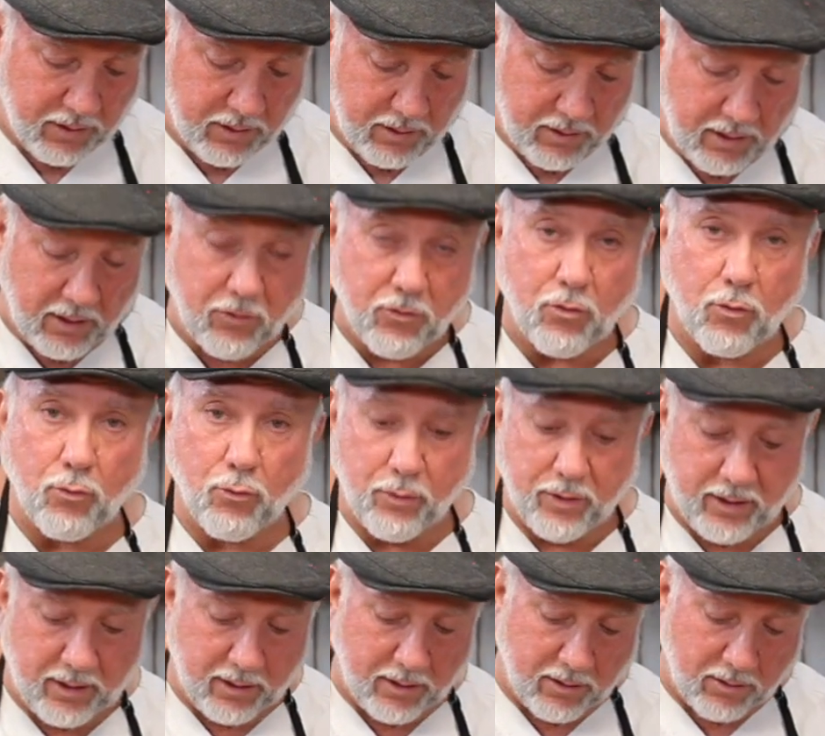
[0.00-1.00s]
These are
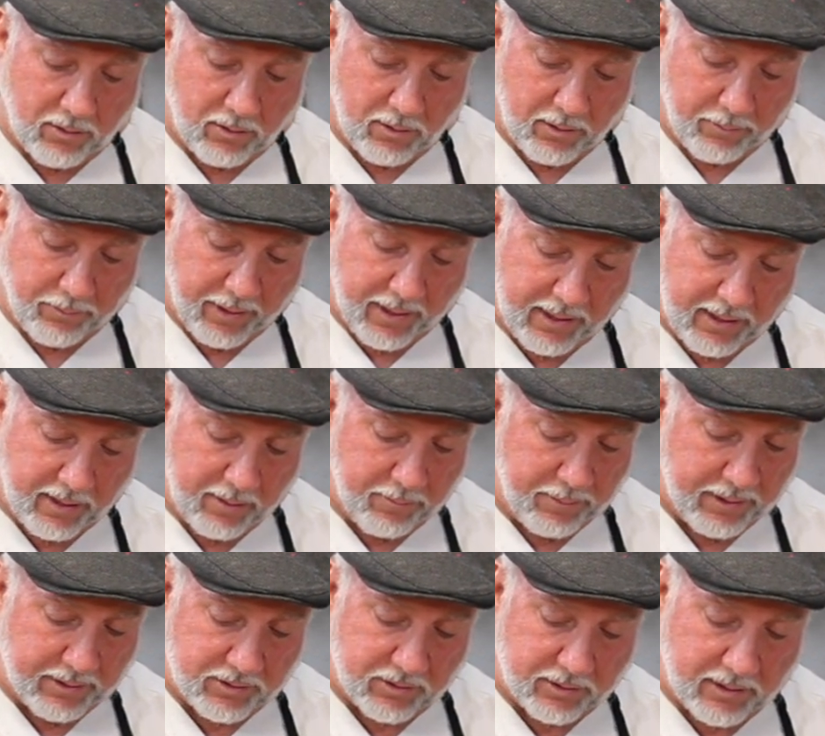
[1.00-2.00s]
real bacon
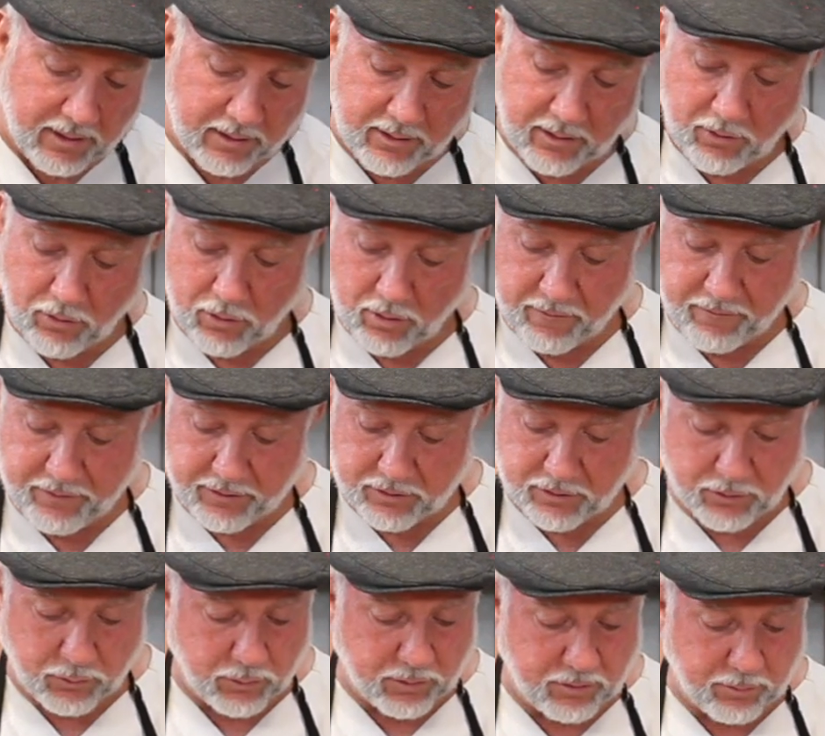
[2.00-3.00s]
bits, not the
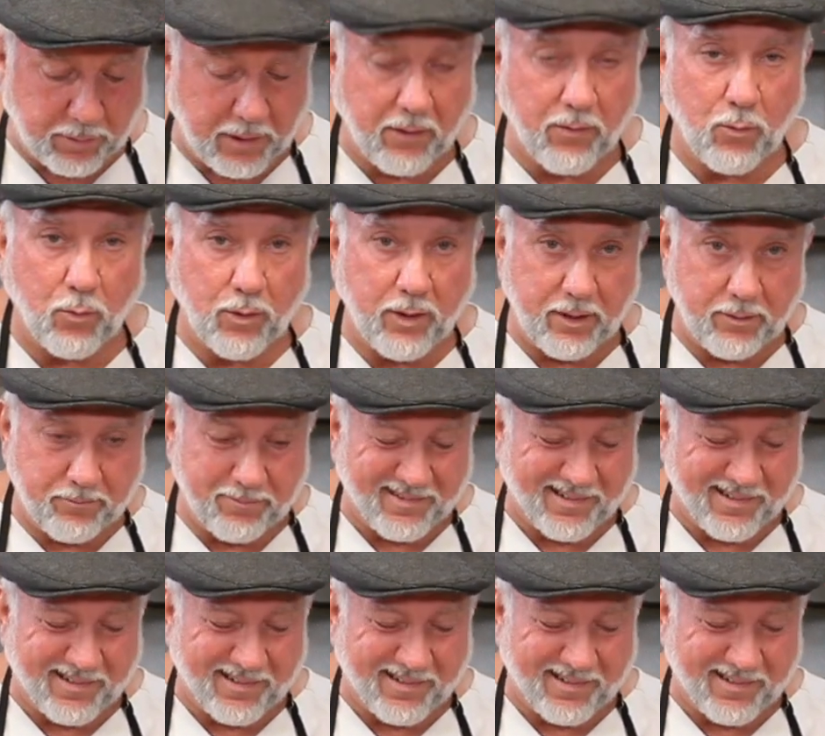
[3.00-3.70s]
artificial ones, by the way.